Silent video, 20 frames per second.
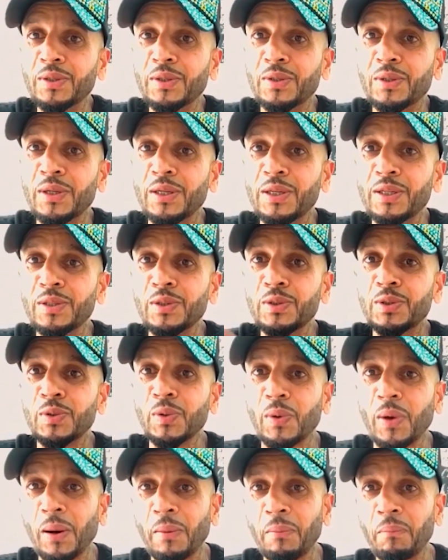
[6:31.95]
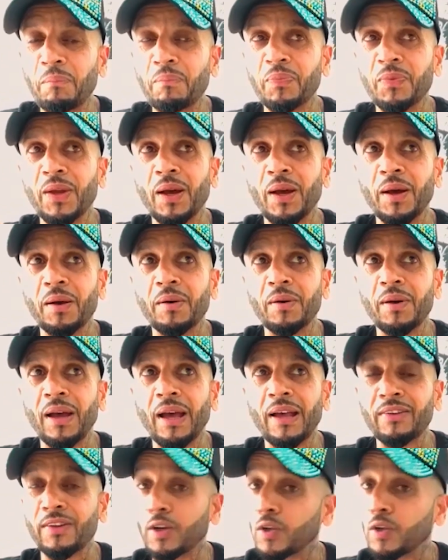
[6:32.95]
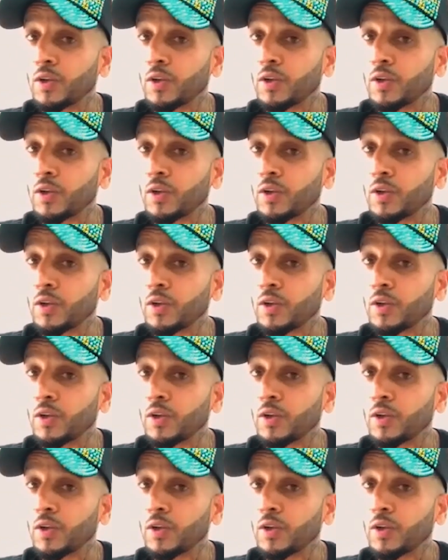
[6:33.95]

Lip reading: He used to come as a